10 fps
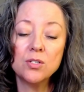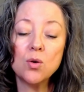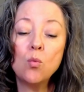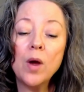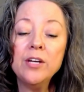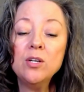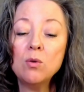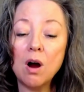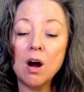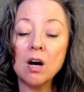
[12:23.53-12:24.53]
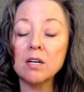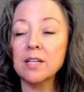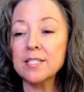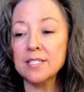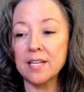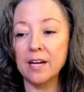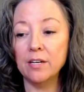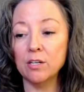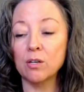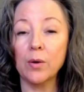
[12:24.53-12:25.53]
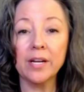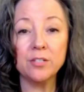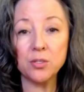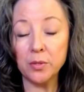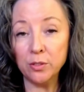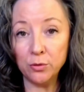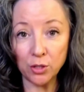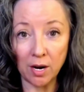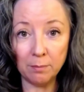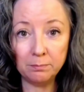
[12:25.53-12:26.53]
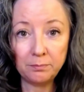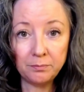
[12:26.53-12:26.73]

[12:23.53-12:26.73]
So when you are, let's say you're going into a new job,